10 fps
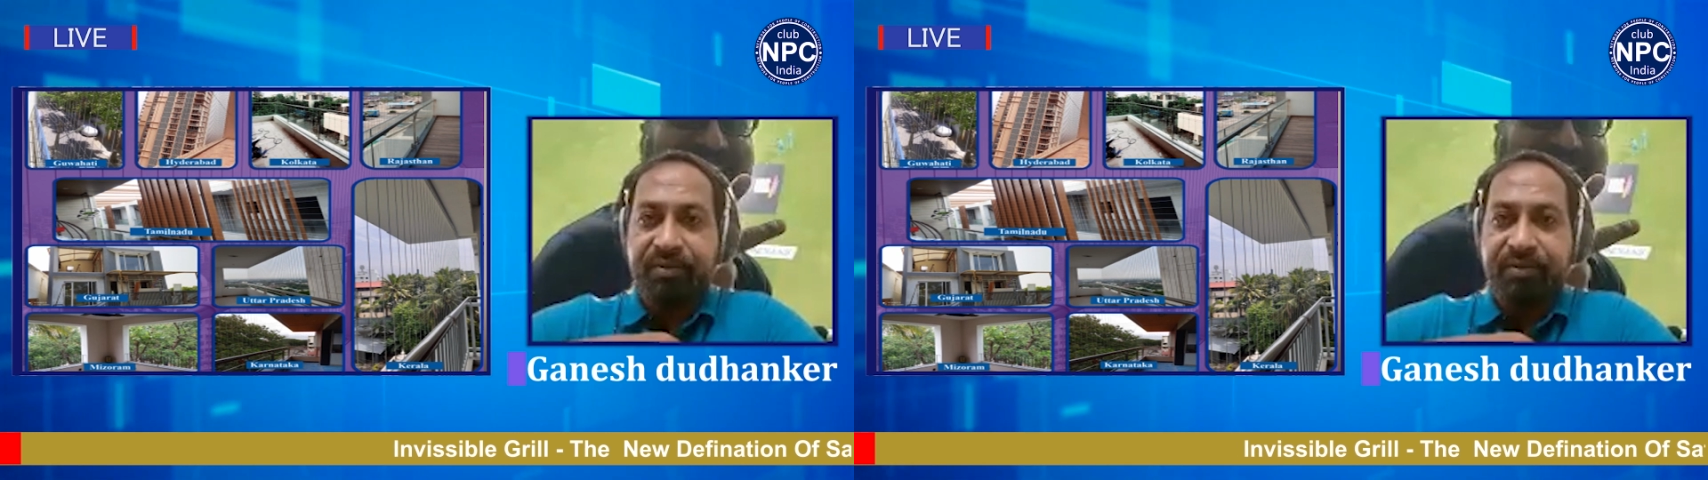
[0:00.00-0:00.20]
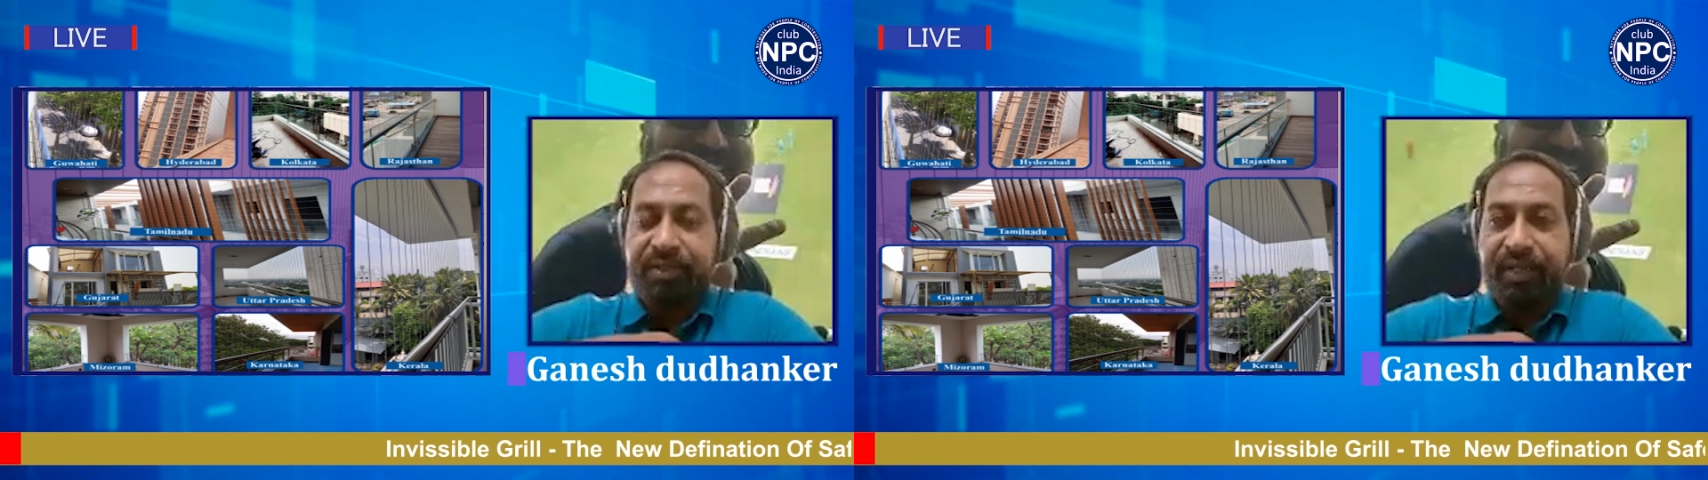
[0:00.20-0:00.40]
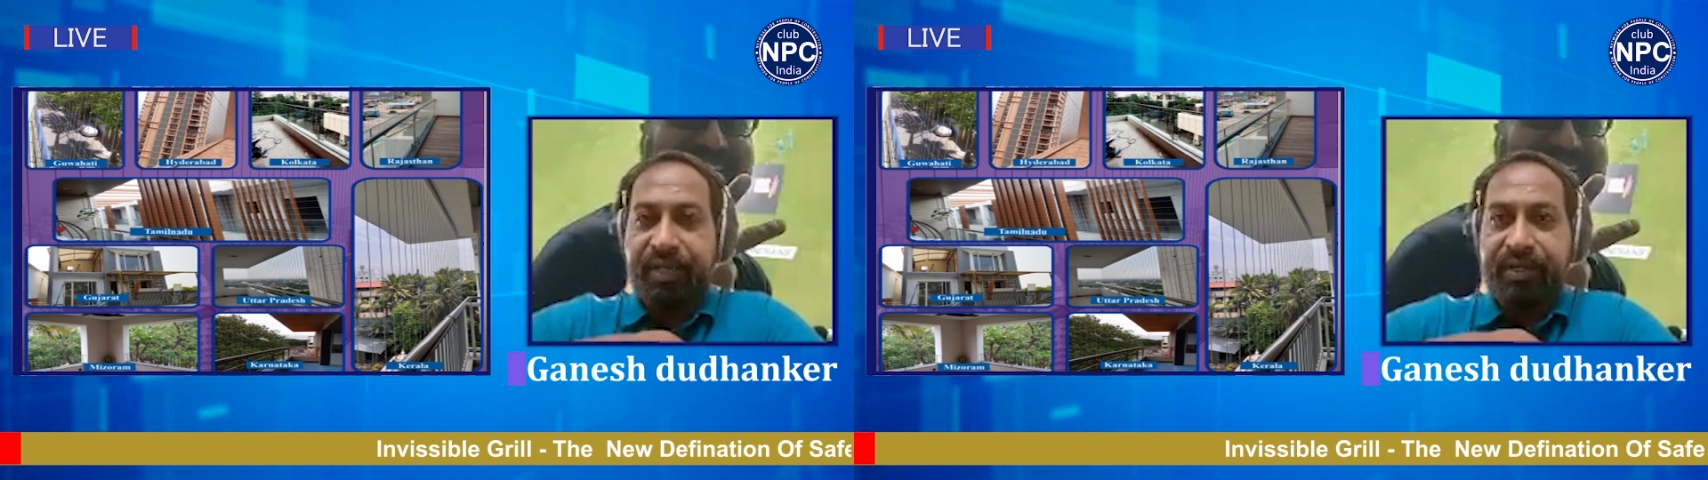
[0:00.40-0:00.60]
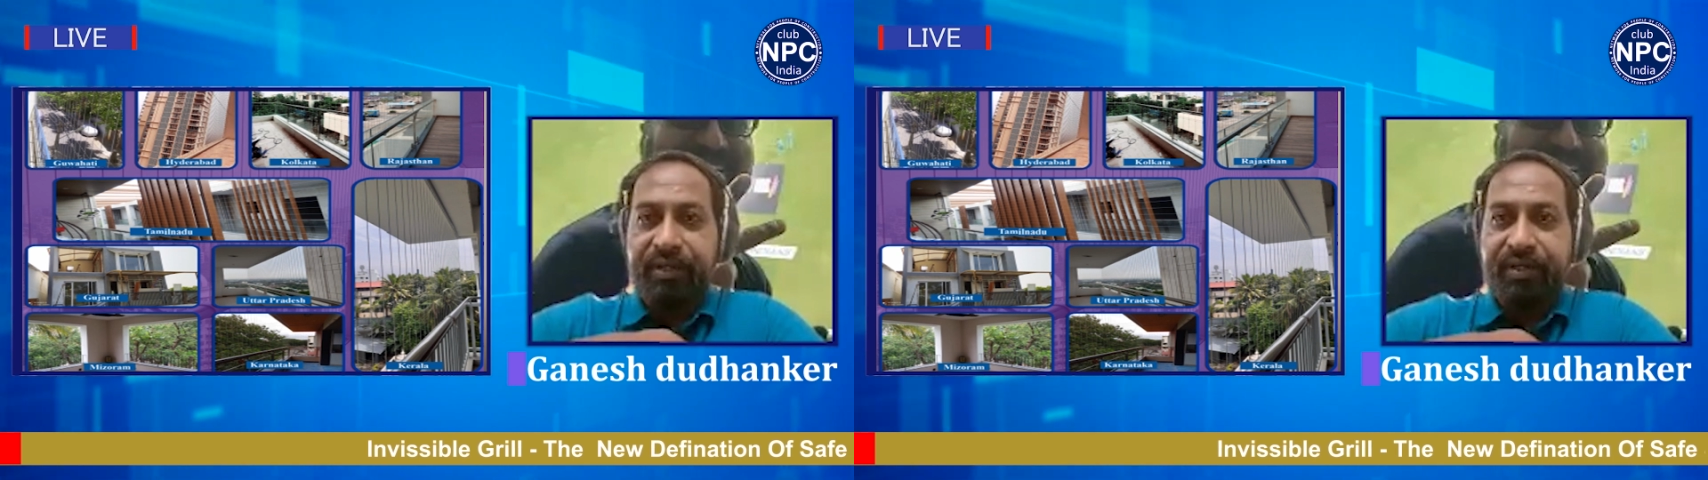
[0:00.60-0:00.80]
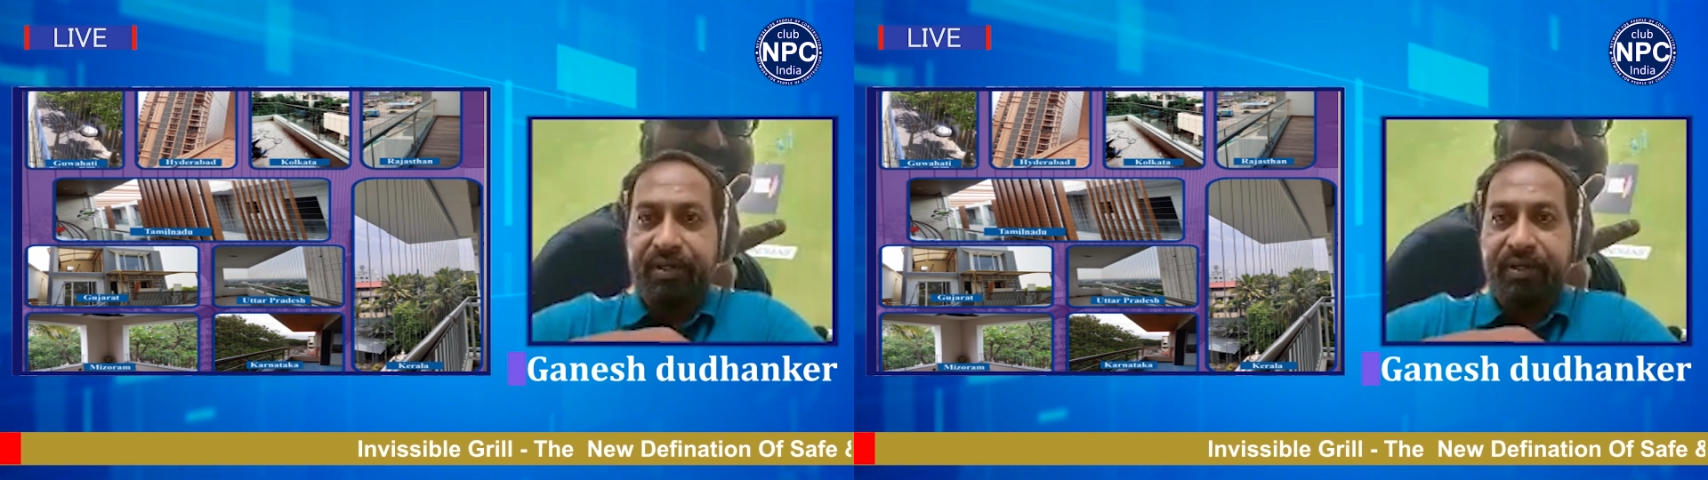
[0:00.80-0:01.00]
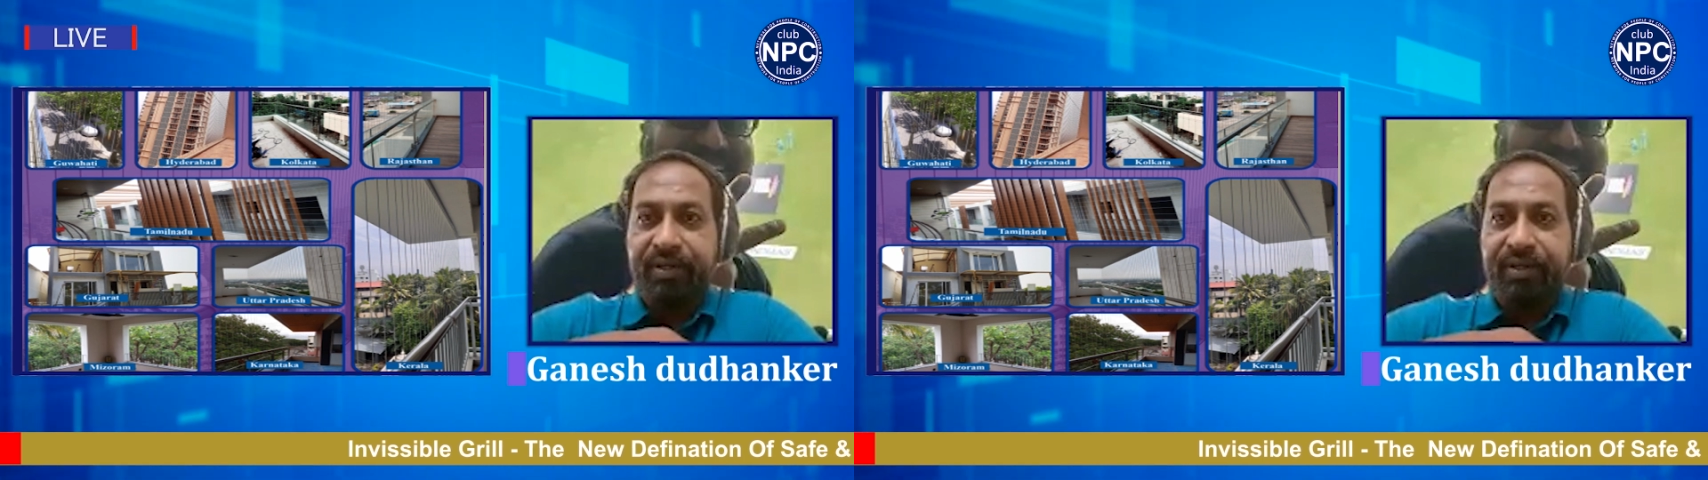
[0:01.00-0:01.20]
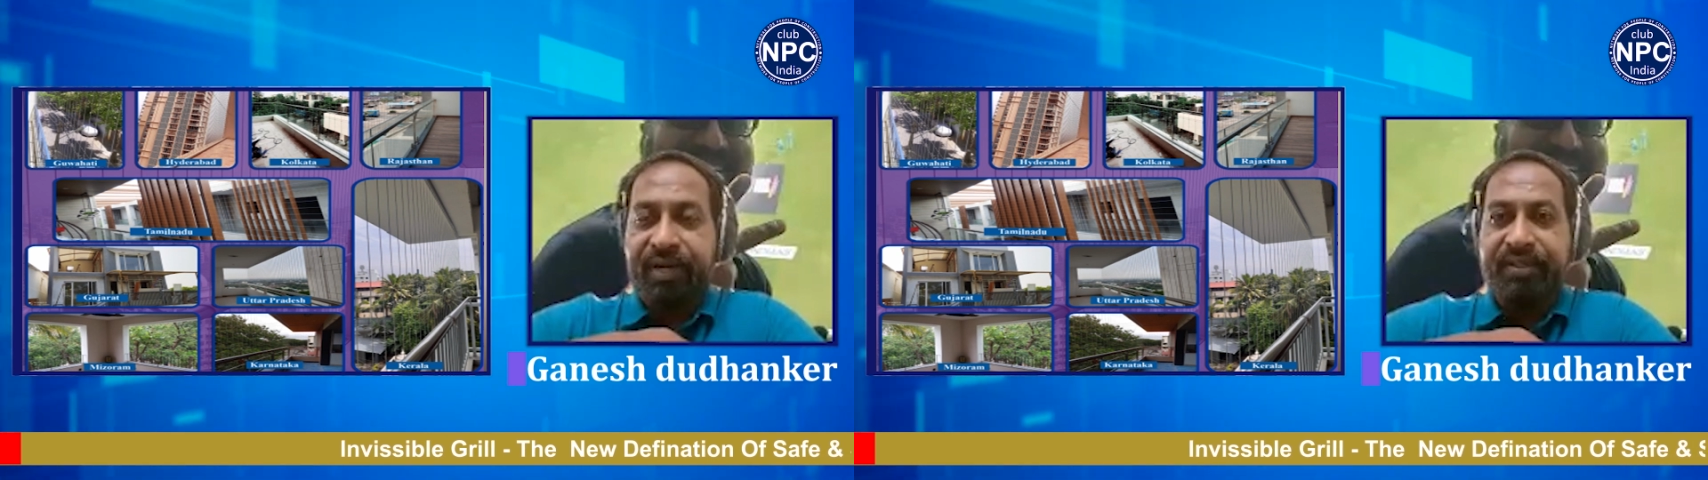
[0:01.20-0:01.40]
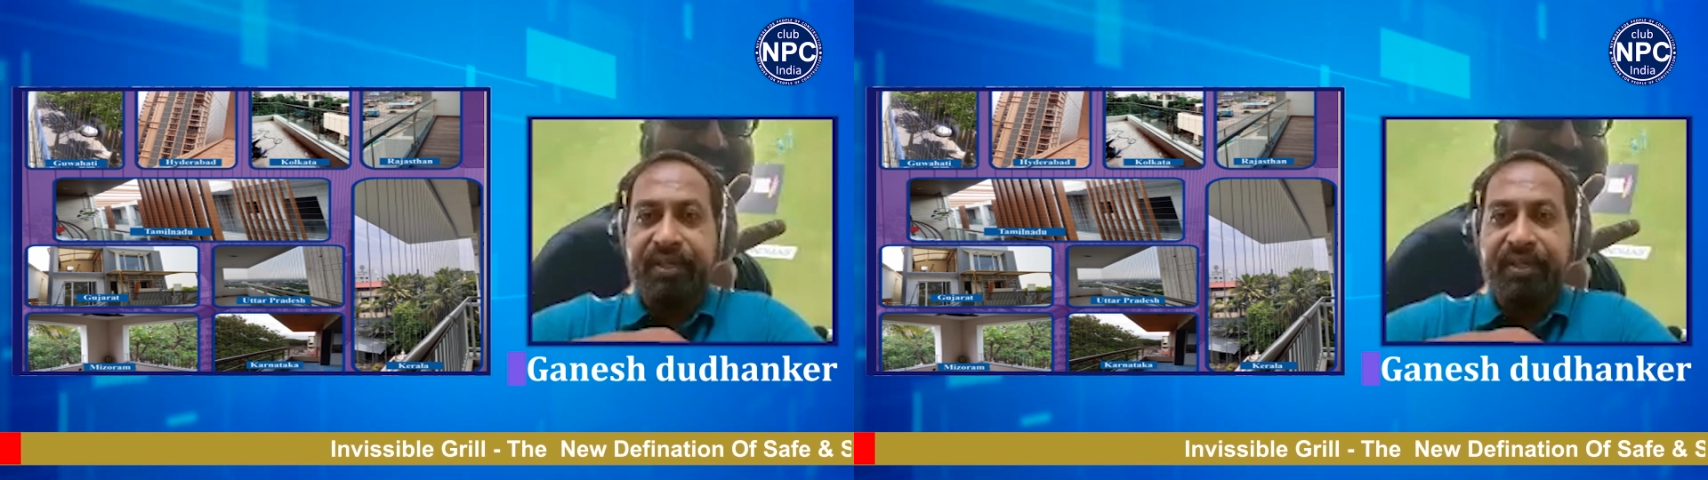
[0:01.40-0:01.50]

second right